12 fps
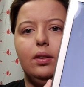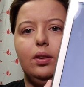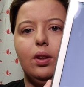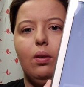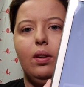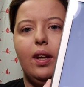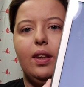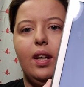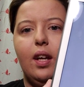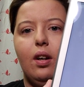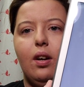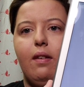Don't let the
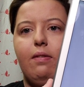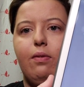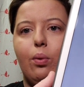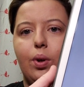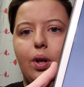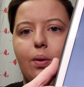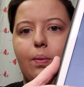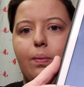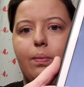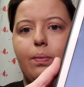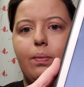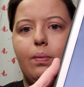internet fool you.
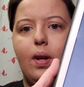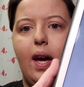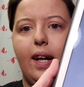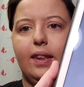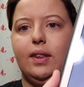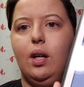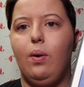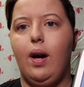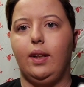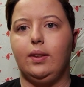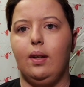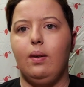
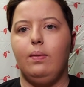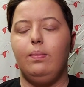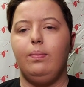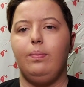XOXO.